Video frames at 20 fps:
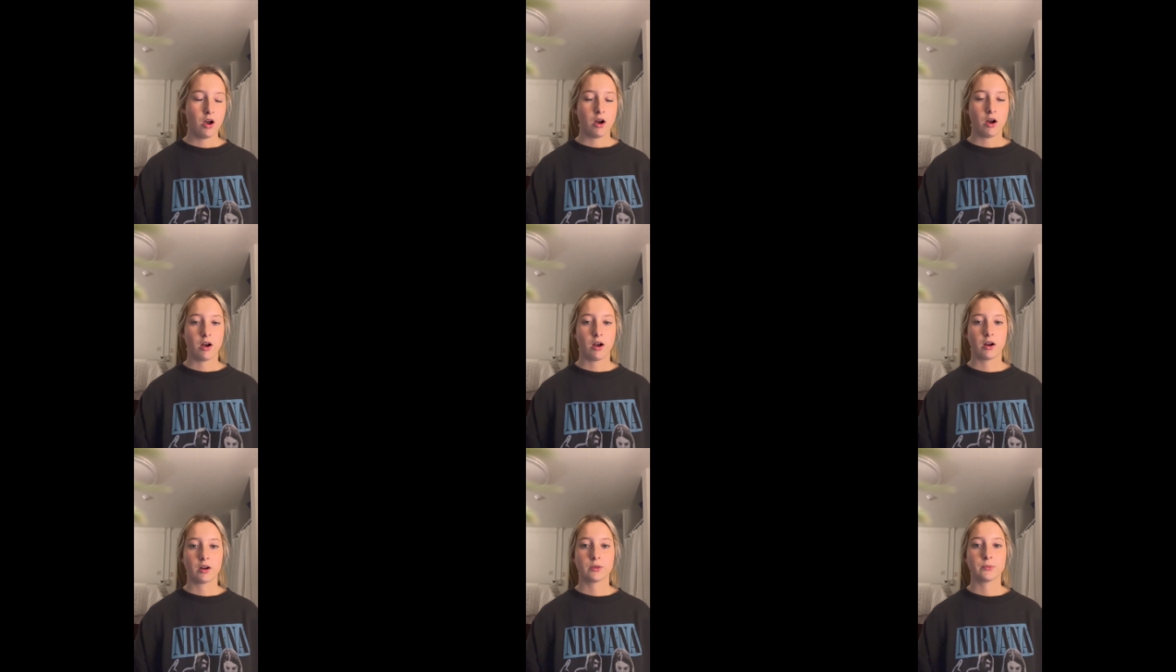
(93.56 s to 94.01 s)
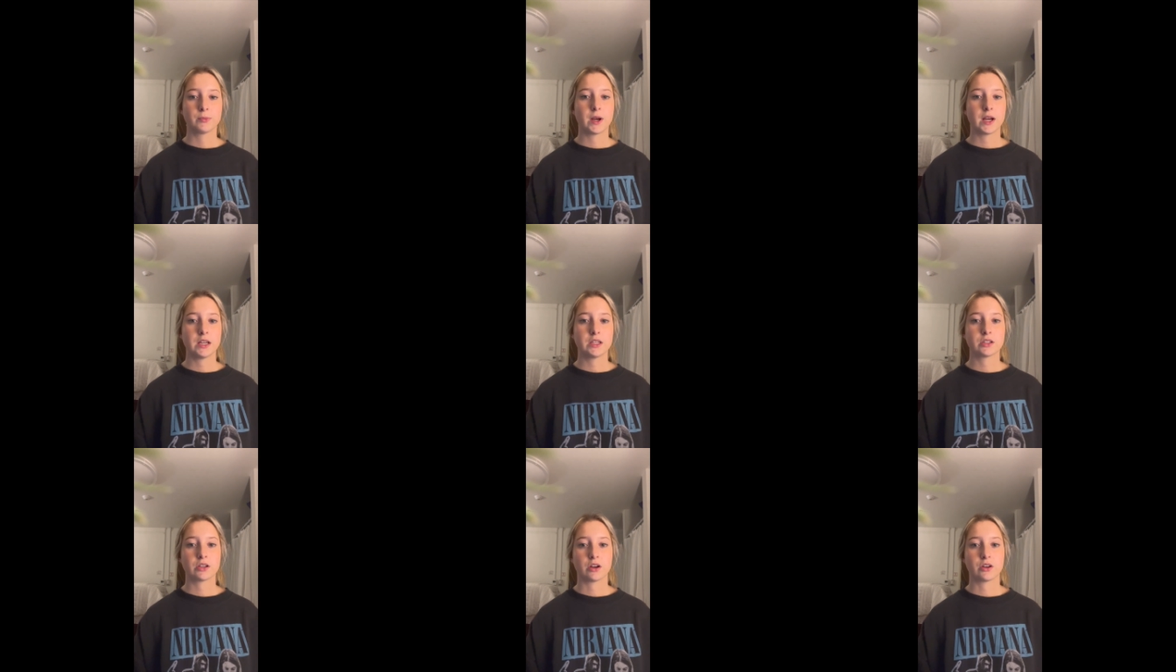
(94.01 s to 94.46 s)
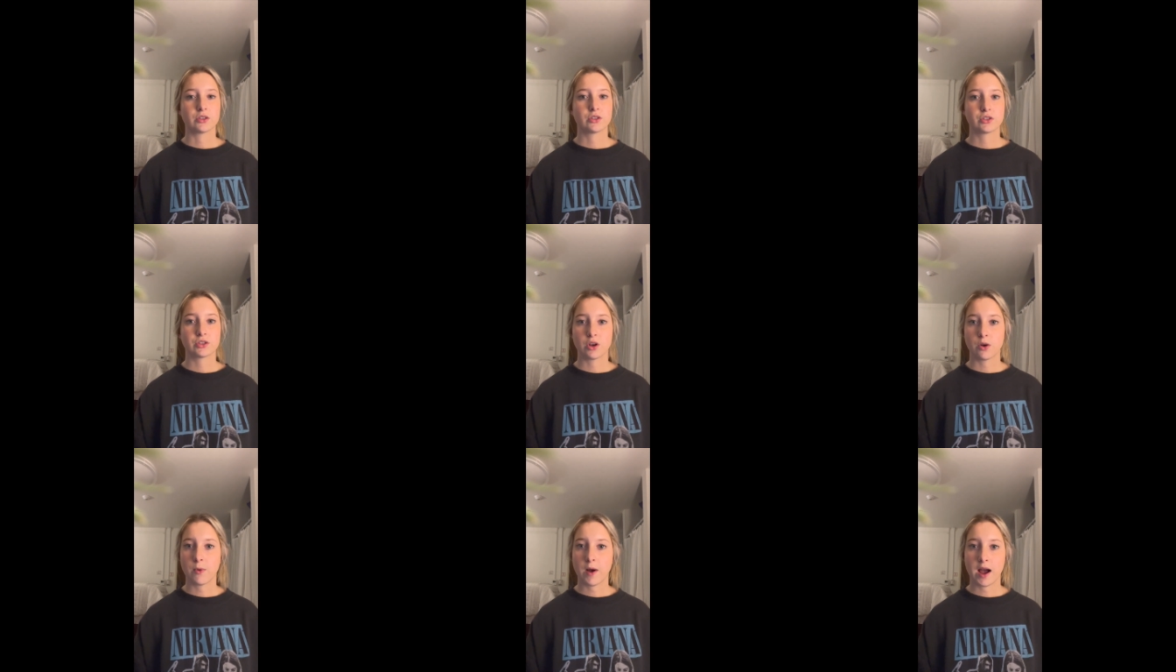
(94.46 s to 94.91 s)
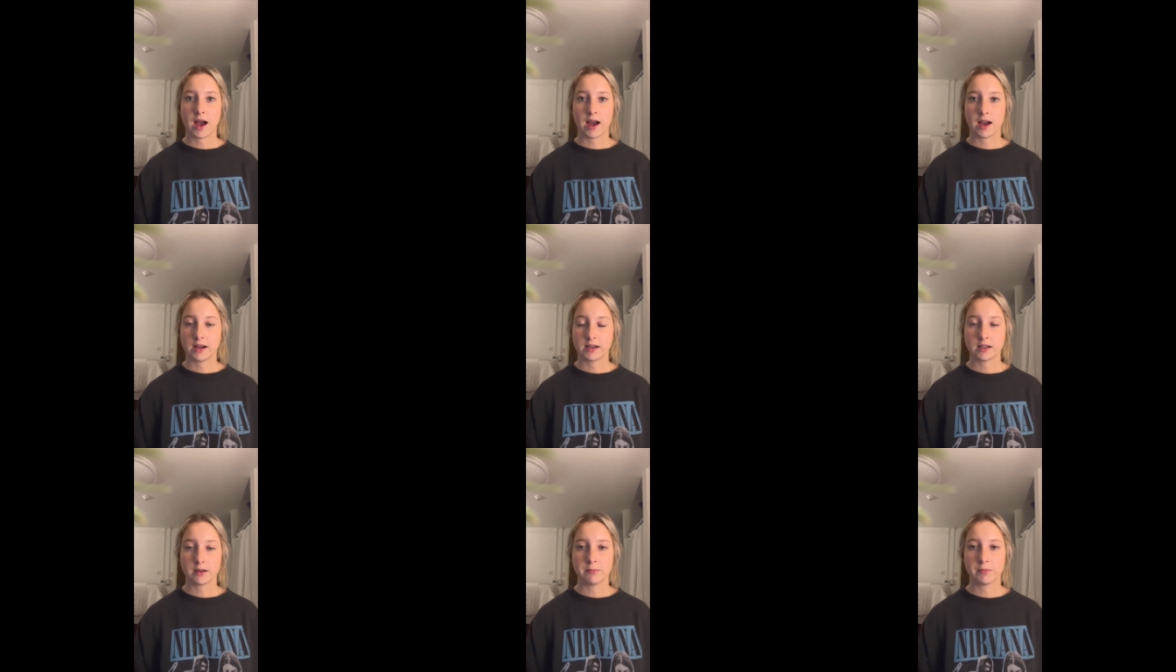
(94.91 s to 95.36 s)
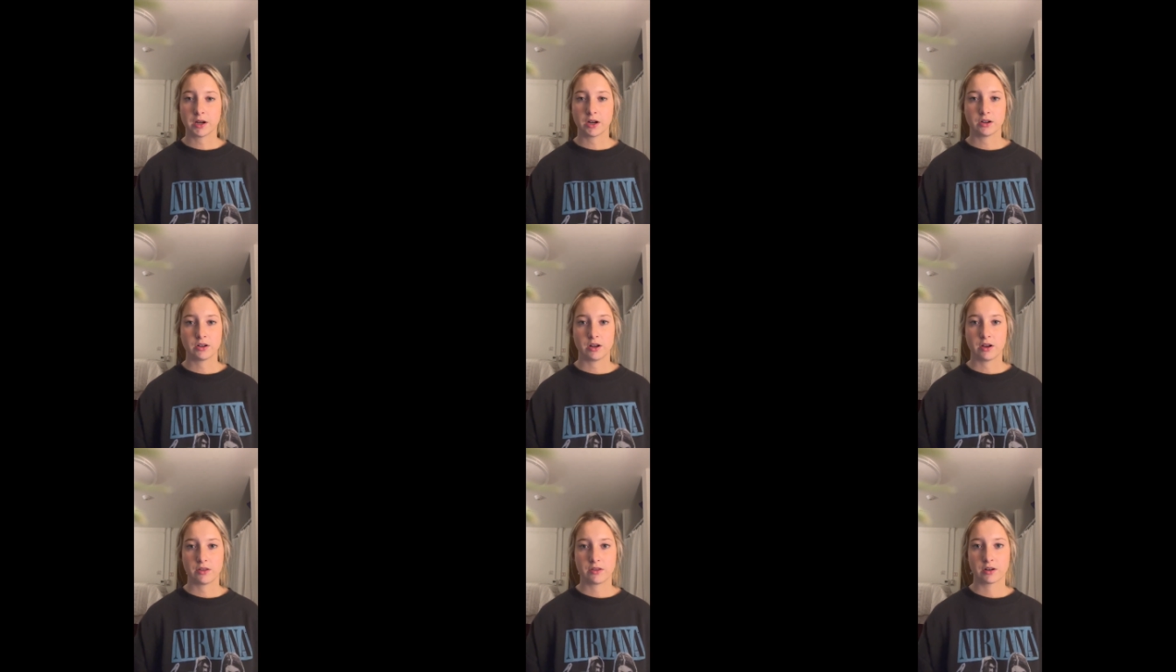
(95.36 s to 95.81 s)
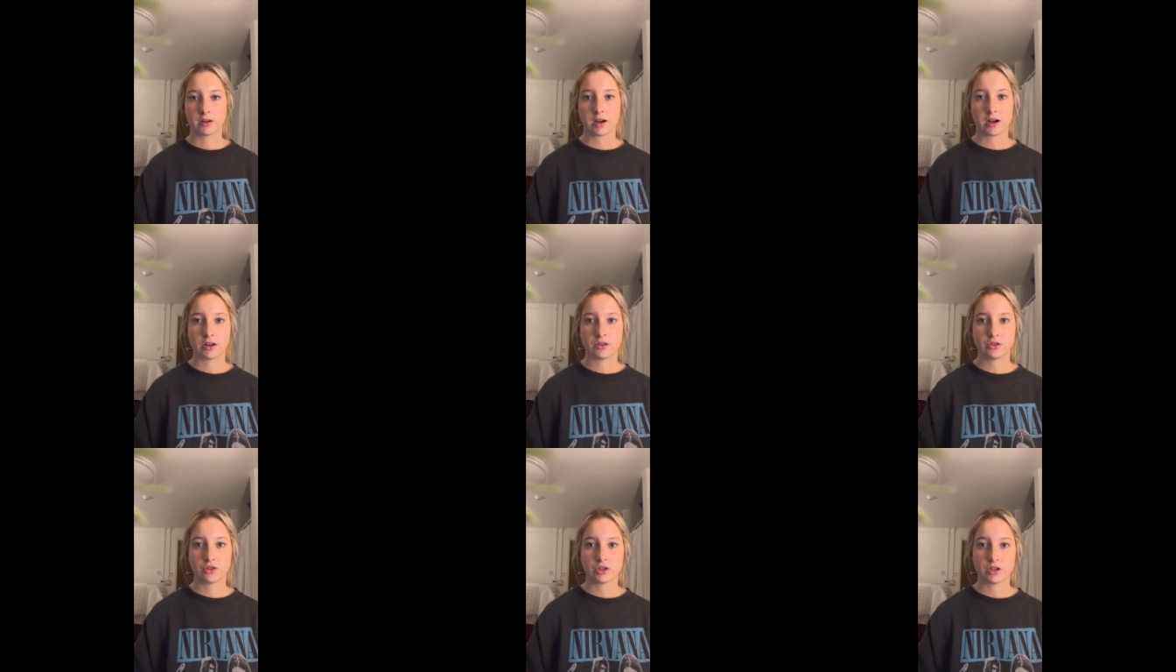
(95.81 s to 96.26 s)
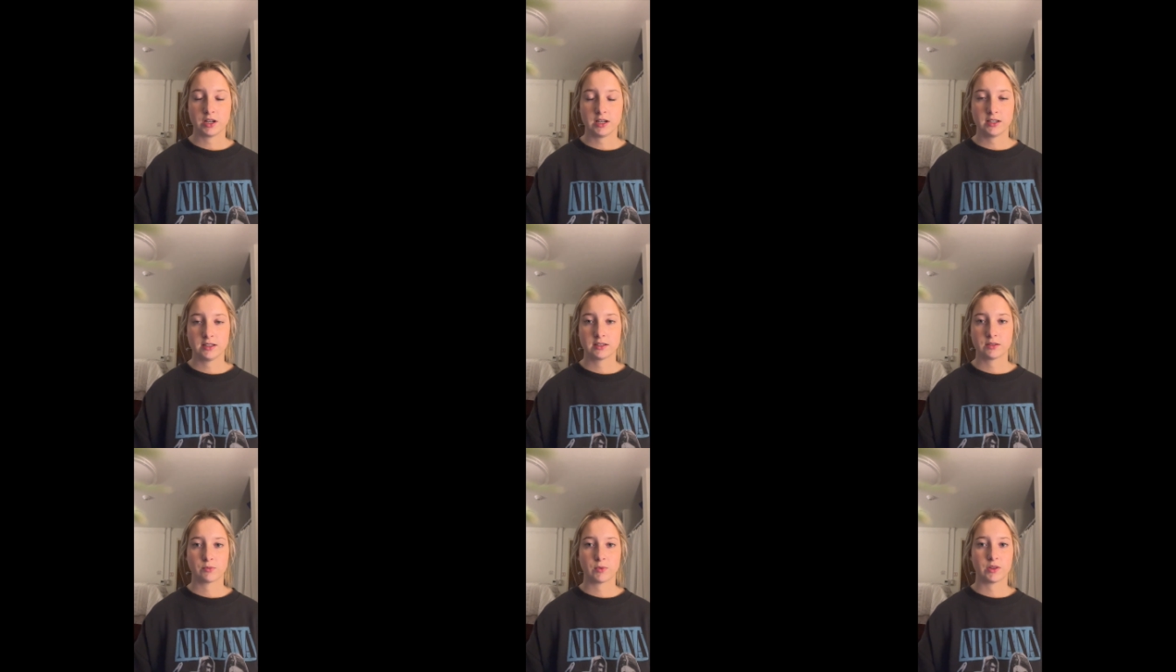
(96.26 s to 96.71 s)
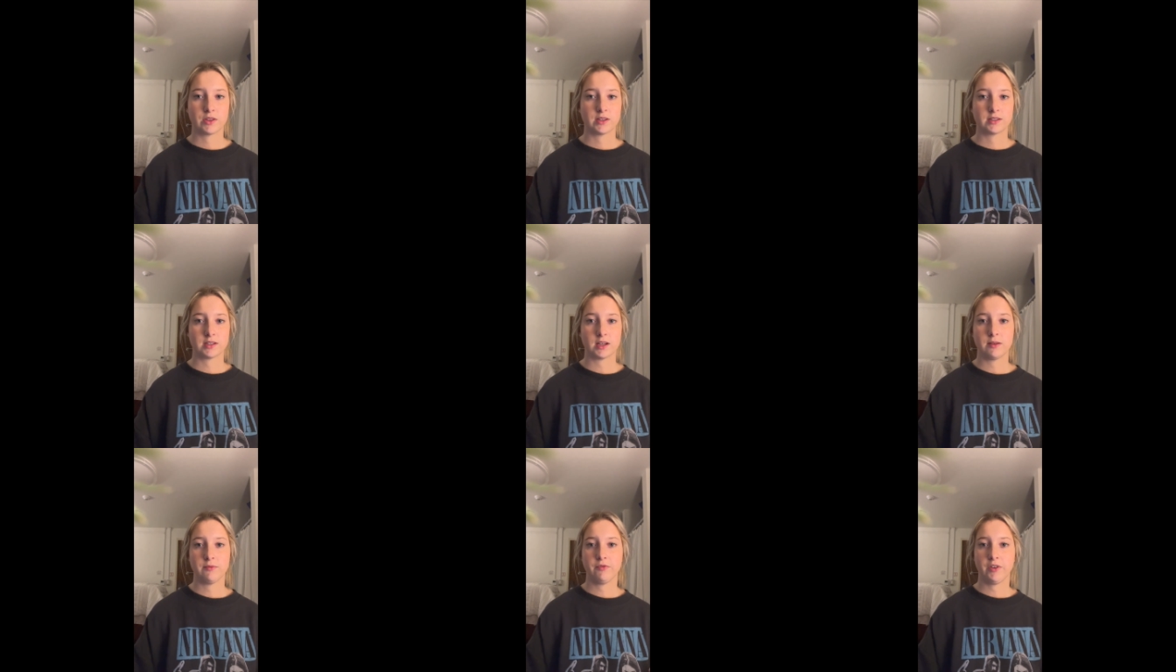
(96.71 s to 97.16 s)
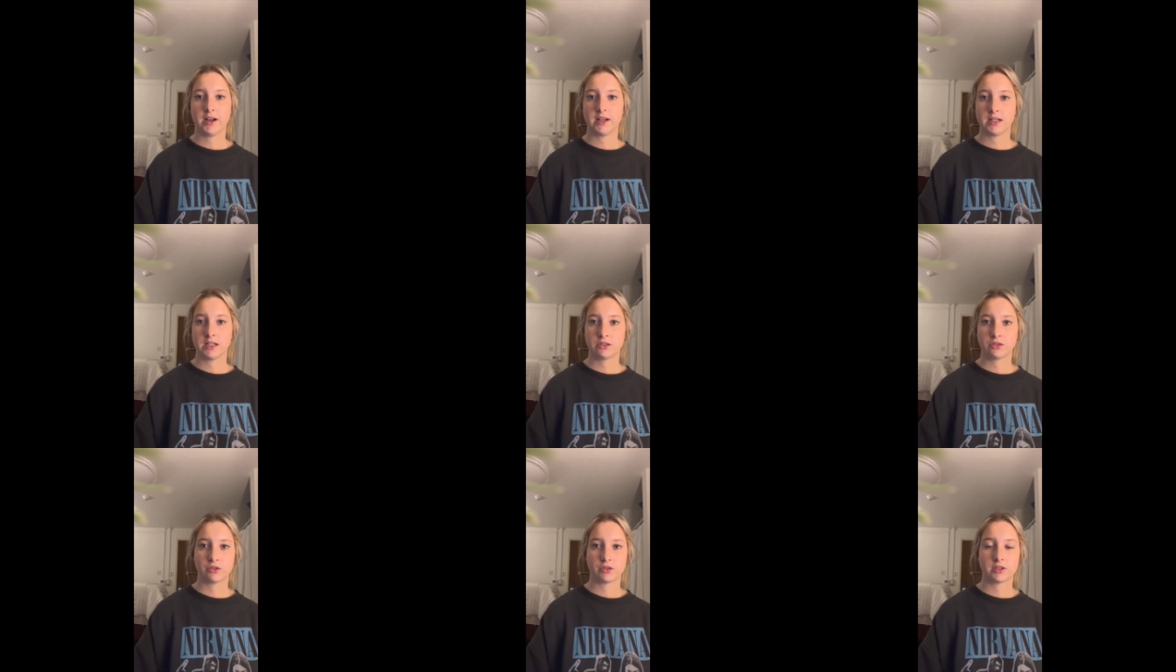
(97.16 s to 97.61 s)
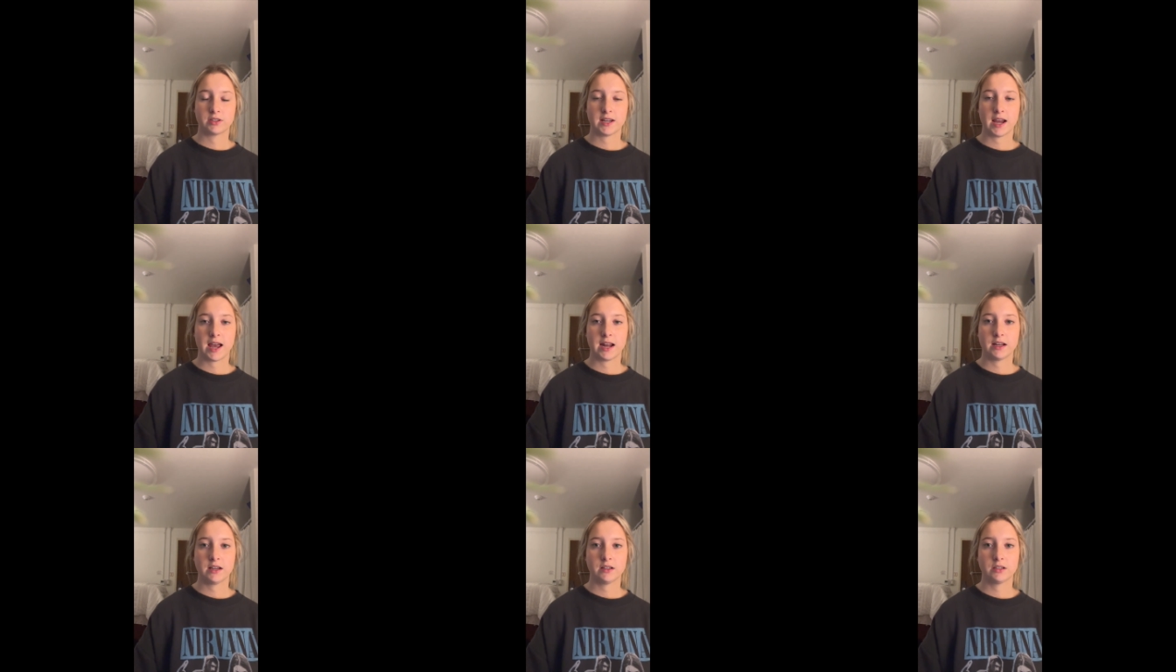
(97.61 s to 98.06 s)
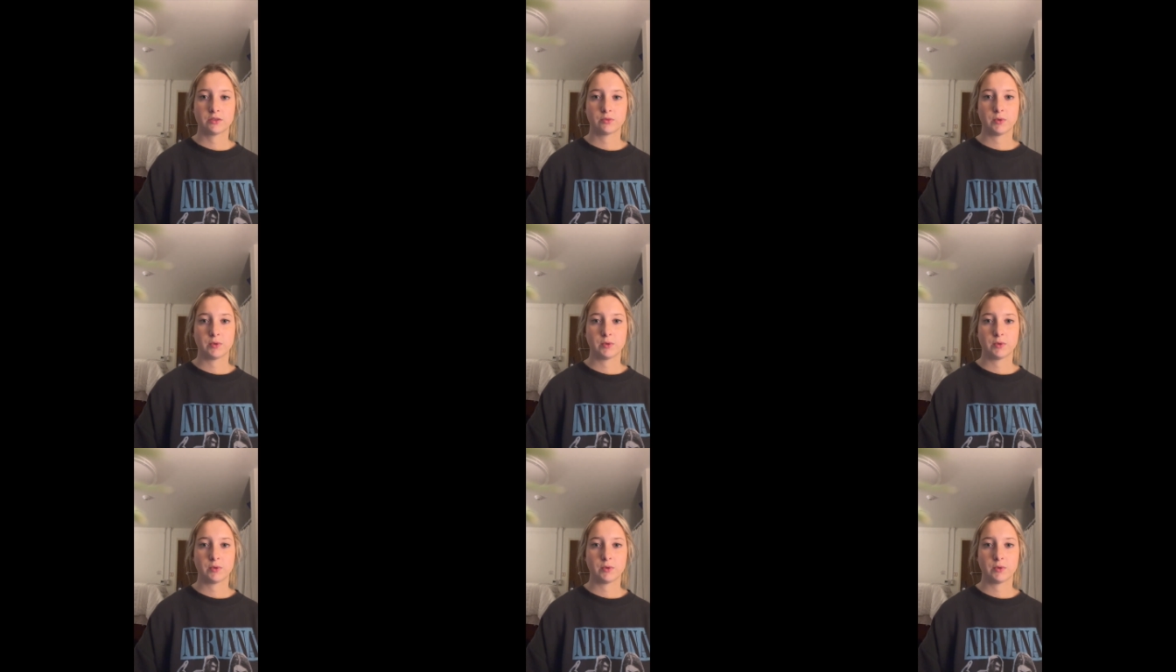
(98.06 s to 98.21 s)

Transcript: our rates are so high compared to other countries with the same financial status,